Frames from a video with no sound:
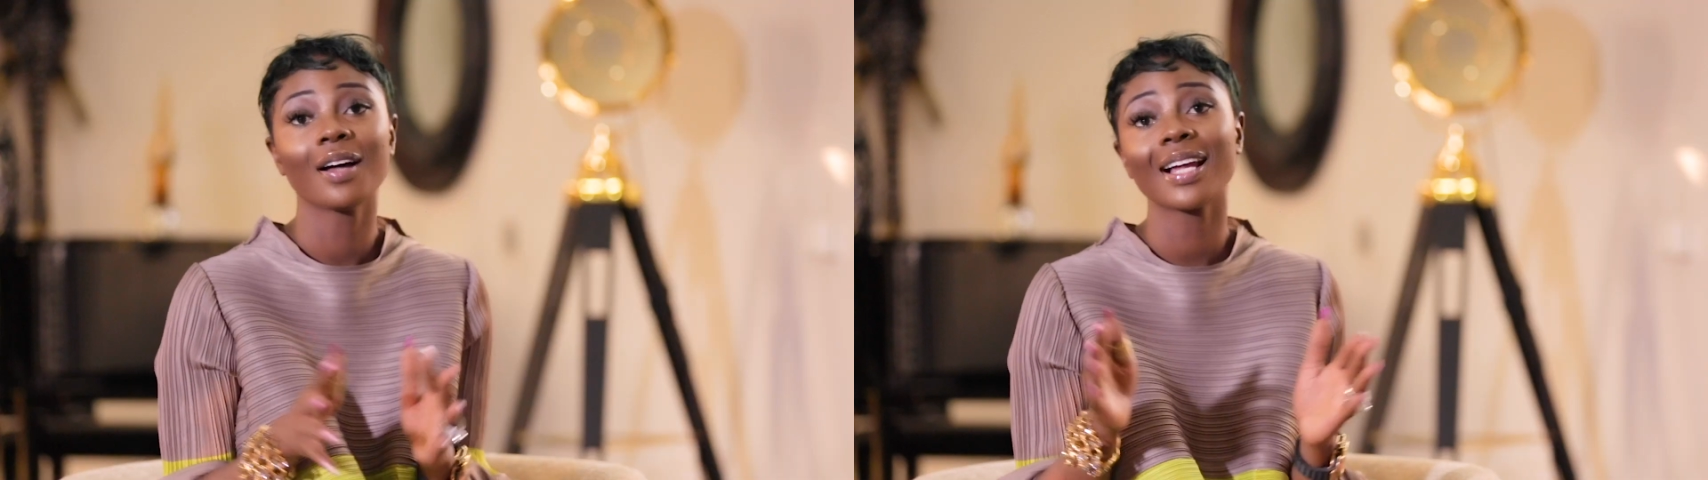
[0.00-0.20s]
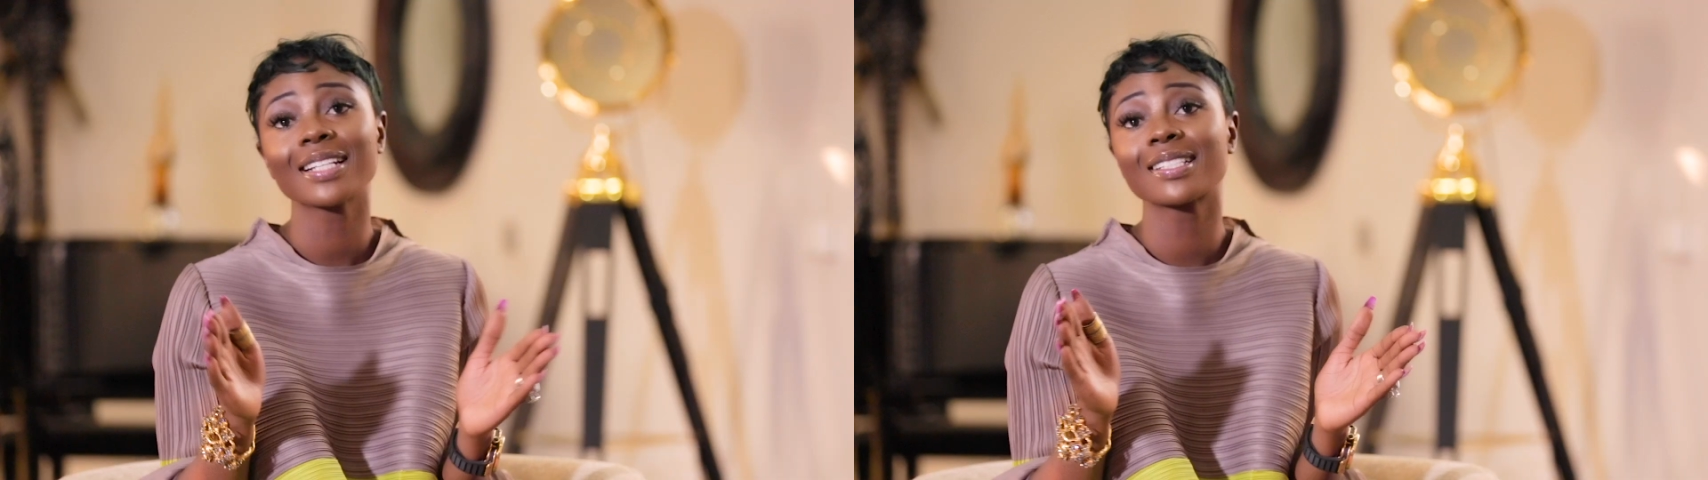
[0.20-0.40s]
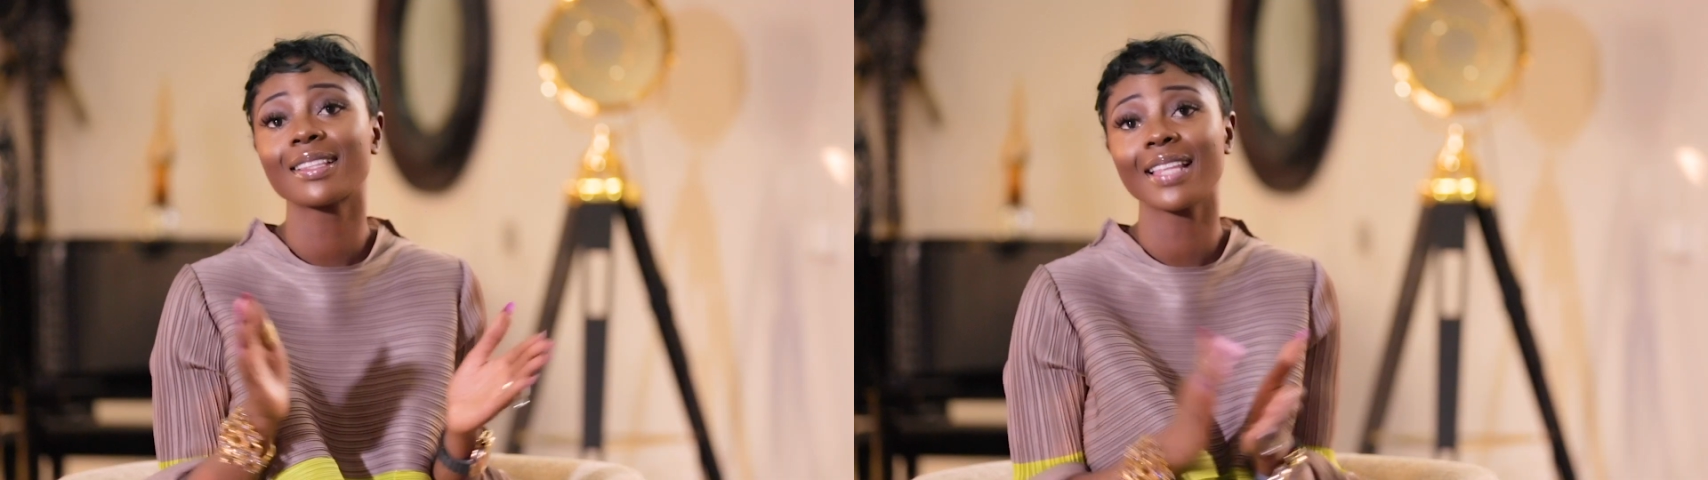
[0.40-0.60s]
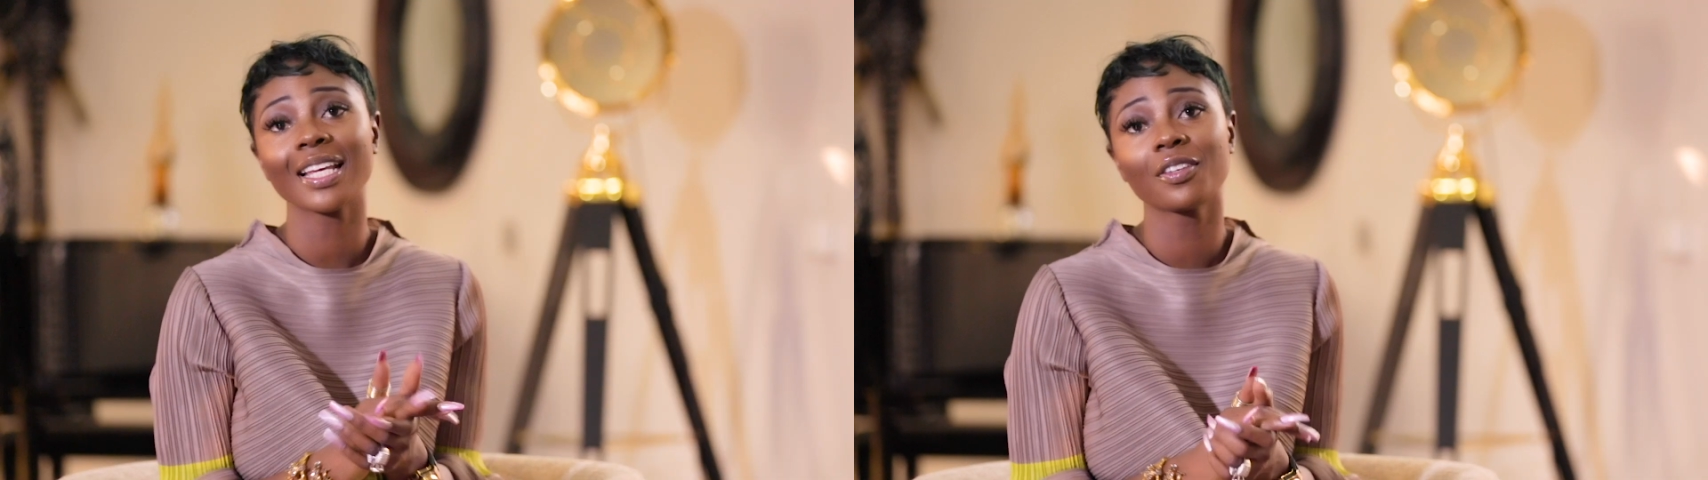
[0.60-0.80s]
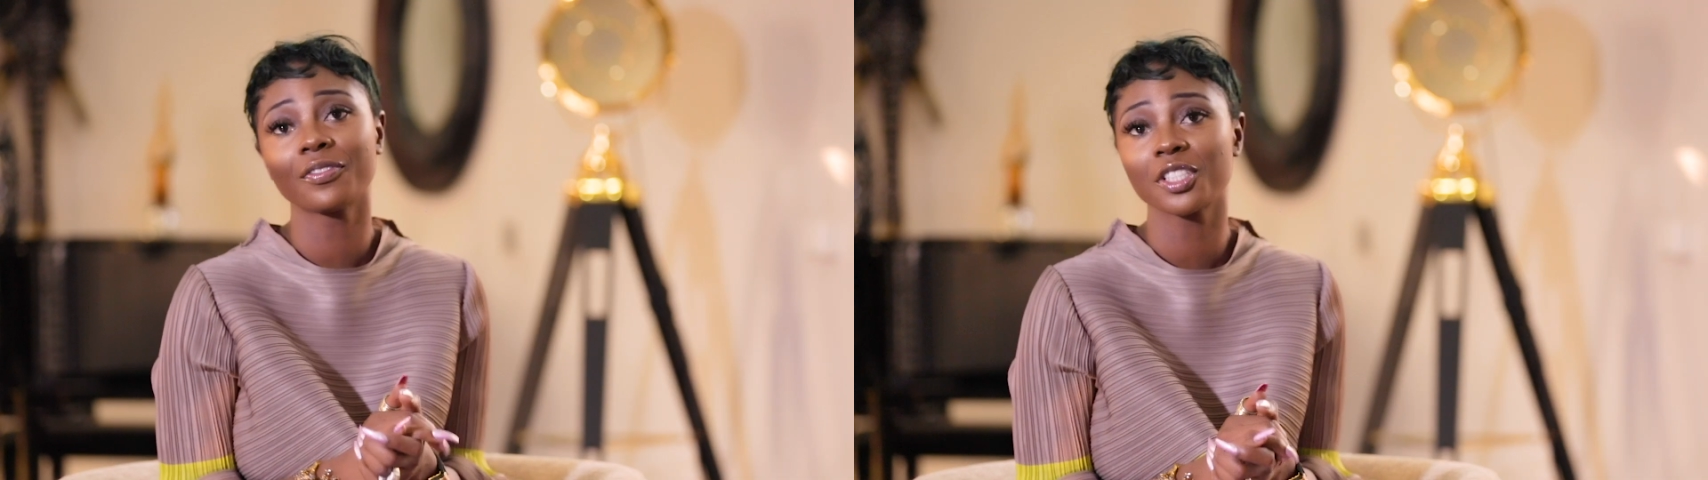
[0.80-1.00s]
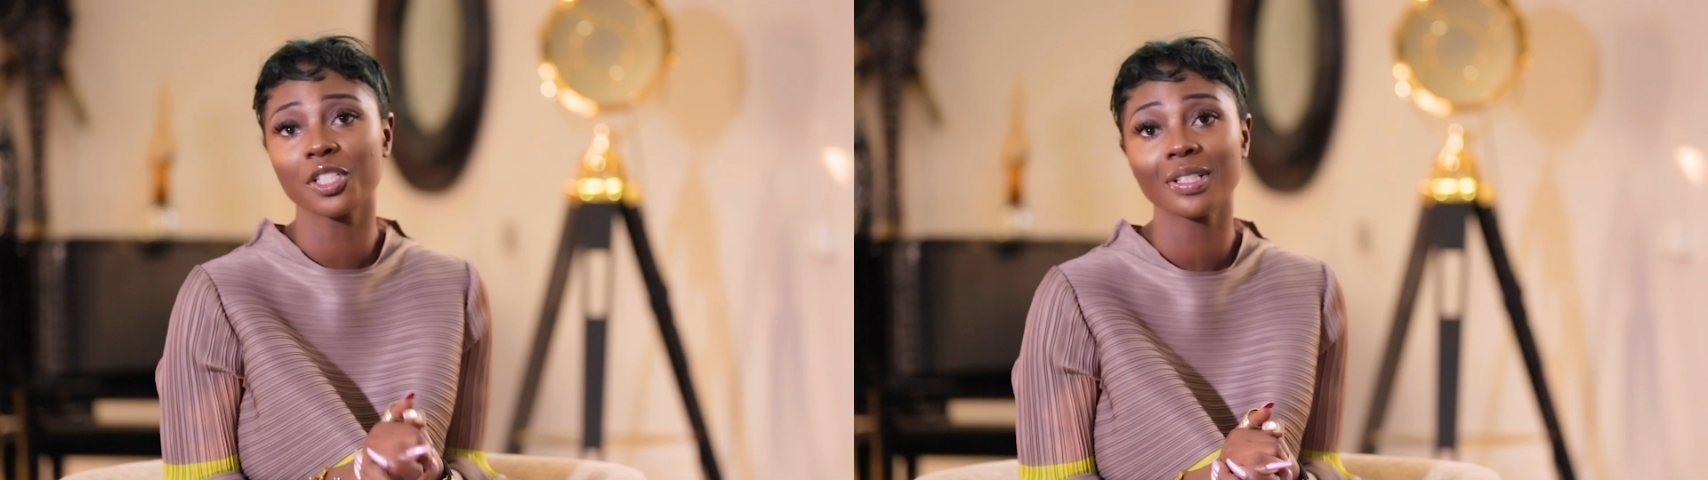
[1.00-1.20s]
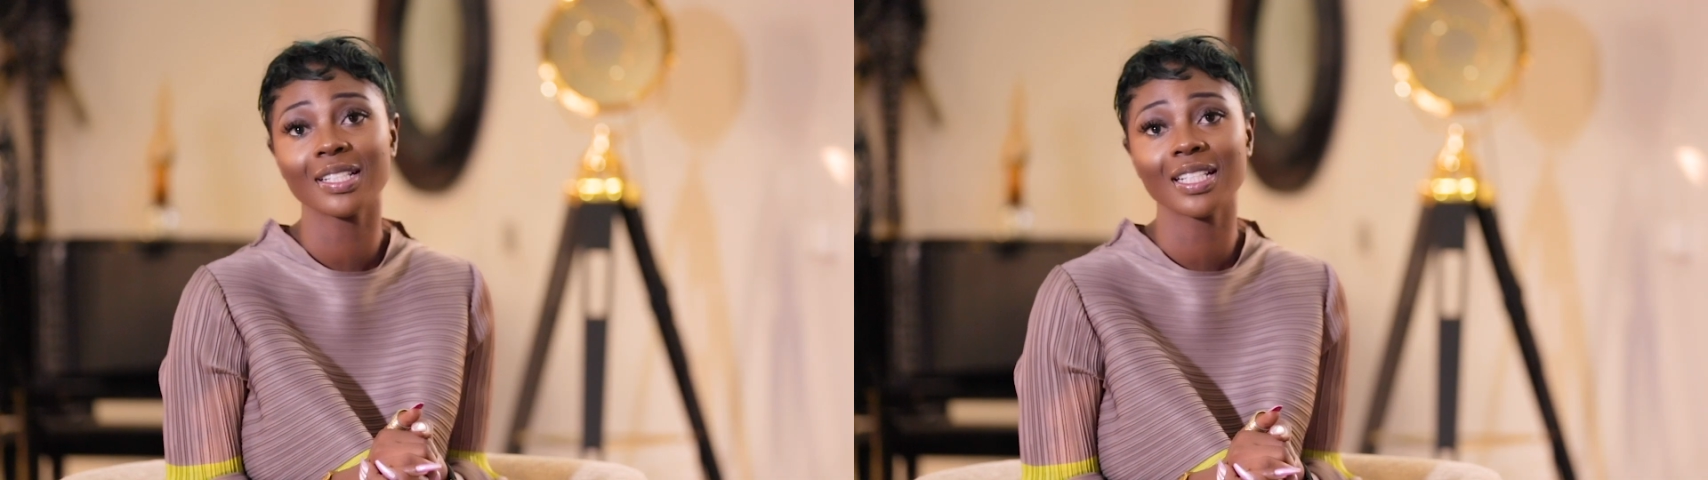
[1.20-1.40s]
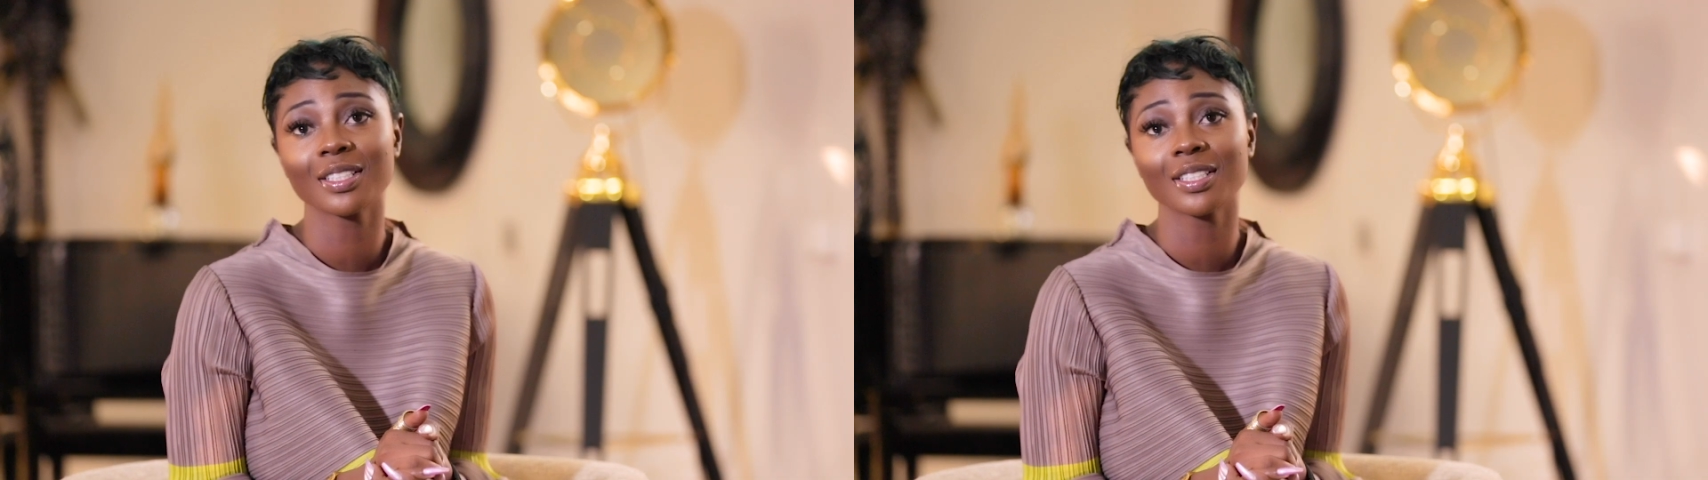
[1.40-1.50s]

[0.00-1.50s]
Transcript: I'd like to thank you for tuning